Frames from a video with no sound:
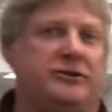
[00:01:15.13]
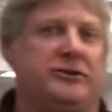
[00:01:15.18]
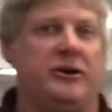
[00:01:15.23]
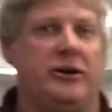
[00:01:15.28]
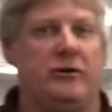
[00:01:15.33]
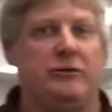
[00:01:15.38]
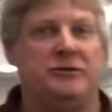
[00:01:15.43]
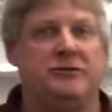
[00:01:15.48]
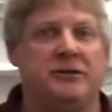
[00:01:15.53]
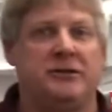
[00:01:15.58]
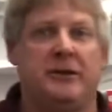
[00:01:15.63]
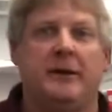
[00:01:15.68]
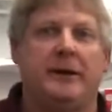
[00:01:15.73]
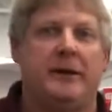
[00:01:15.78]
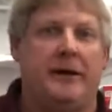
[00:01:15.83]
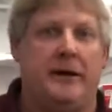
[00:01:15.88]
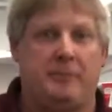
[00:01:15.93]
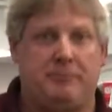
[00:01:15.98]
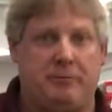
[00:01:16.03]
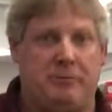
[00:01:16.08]
your coach
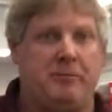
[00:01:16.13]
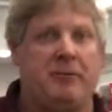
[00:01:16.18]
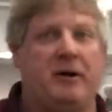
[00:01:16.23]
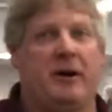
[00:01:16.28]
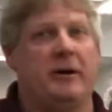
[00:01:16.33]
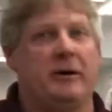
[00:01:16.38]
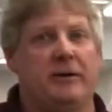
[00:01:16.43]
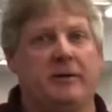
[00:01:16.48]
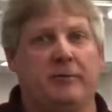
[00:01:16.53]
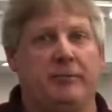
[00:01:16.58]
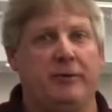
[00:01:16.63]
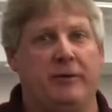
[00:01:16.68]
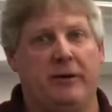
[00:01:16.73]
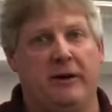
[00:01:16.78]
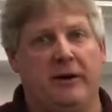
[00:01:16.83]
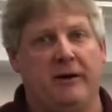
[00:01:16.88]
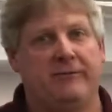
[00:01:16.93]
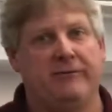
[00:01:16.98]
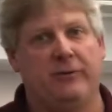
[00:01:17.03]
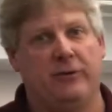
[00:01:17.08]
and prepare it to put
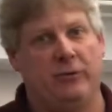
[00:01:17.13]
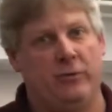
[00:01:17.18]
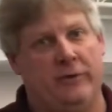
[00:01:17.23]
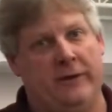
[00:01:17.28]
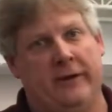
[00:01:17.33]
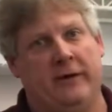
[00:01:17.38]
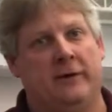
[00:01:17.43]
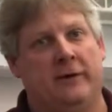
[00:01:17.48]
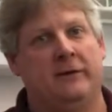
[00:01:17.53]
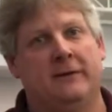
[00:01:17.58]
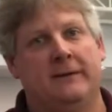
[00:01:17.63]
up for the winter.